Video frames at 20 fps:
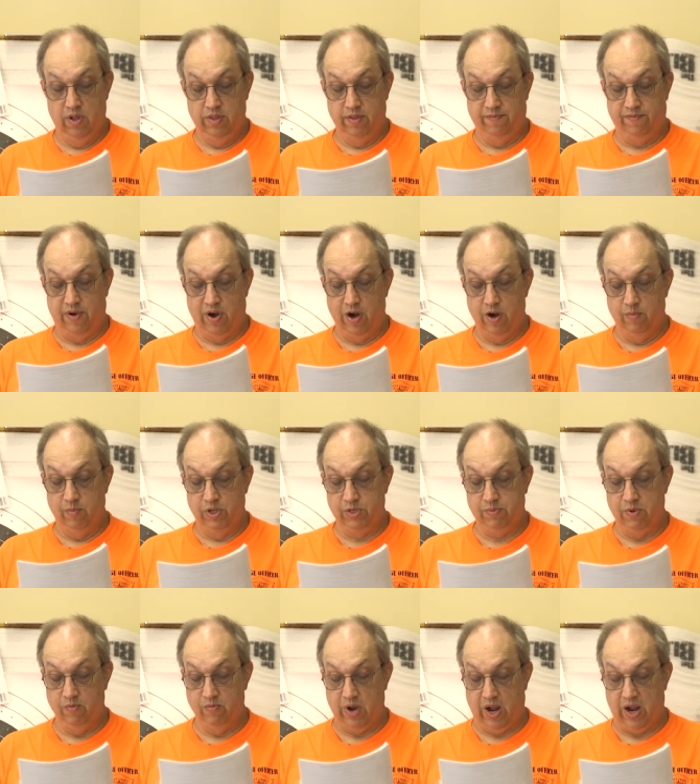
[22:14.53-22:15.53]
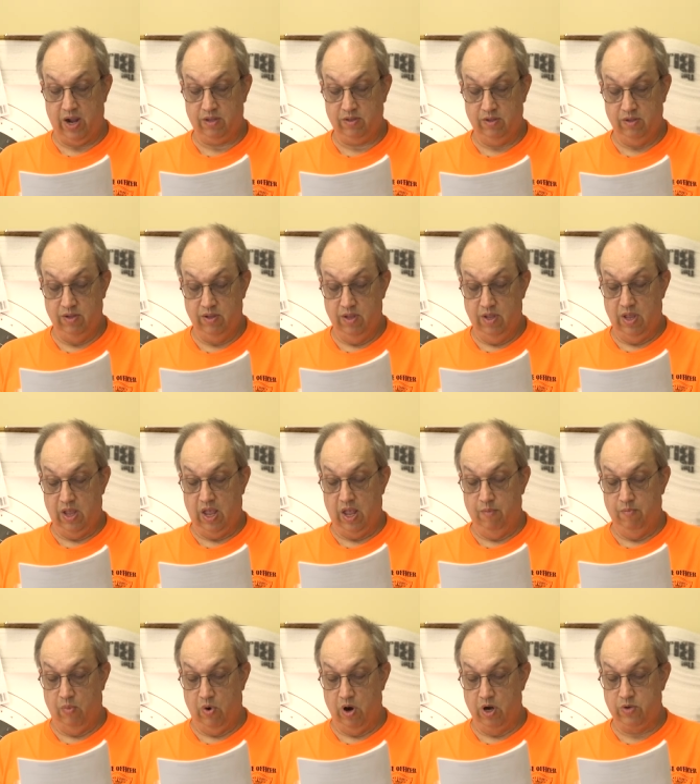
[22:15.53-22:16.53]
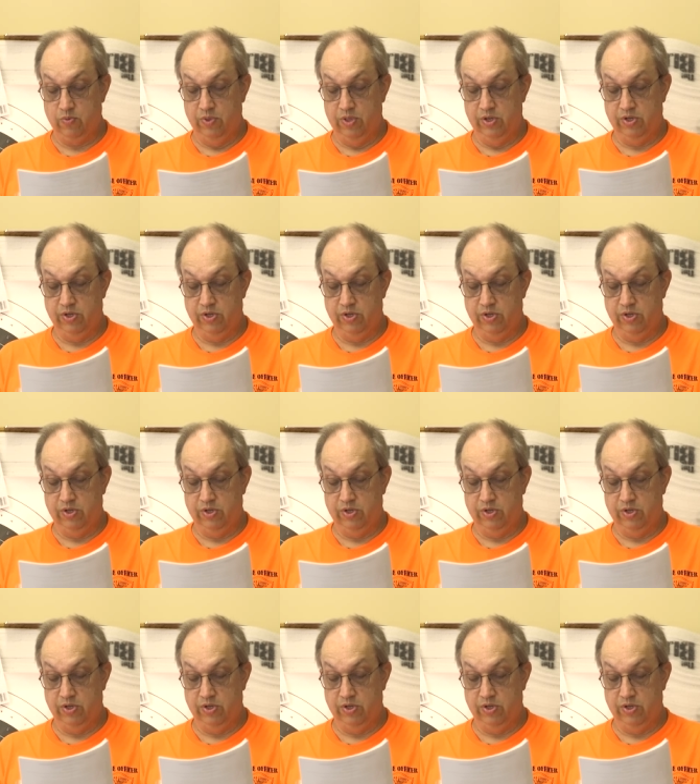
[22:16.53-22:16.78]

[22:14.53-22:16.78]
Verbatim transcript: The firearm must be racked and marked with